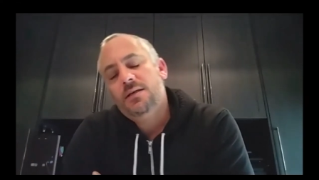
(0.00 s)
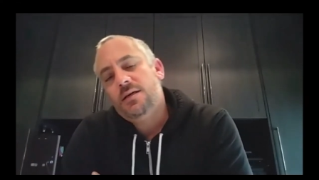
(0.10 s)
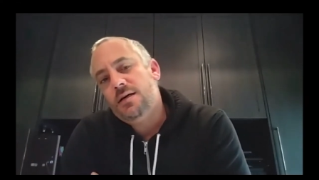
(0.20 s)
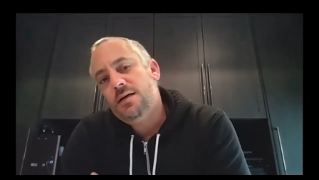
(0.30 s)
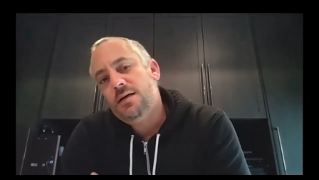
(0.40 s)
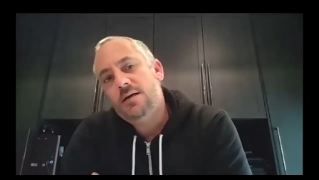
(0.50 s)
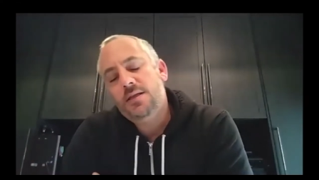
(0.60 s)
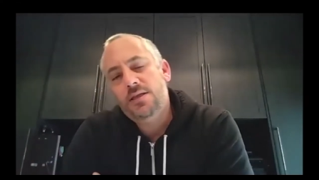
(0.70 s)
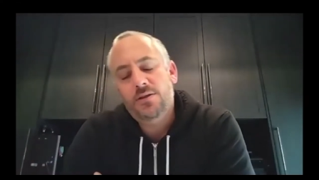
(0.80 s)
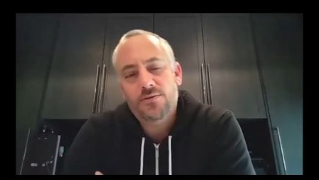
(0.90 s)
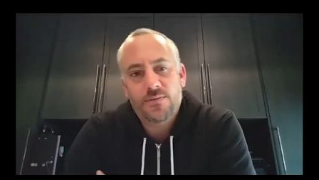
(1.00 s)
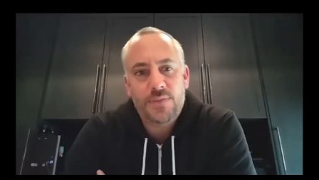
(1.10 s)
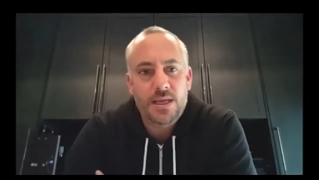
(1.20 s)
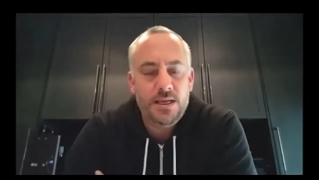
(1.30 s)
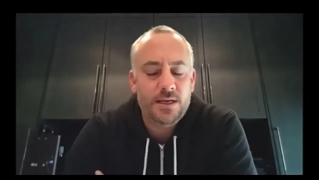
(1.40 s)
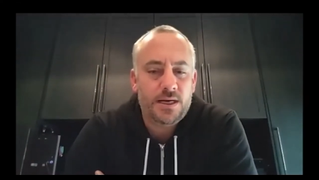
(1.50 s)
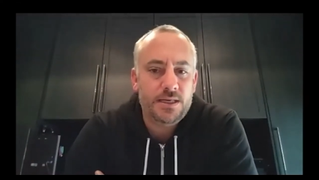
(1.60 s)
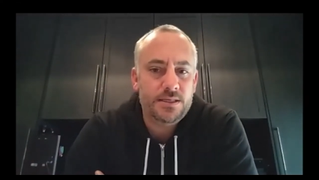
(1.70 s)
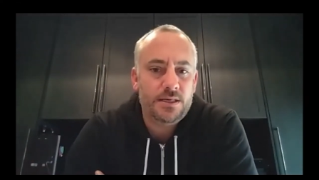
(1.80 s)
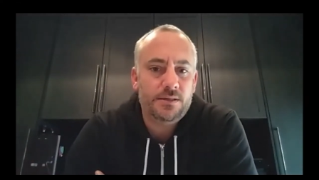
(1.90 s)
uh, you know the PE
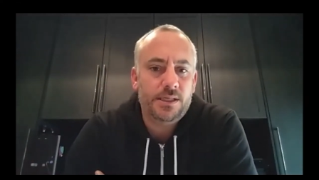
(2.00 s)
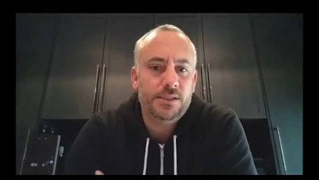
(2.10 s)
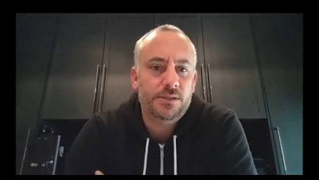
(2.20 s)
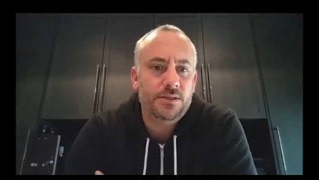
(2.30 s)
guys that are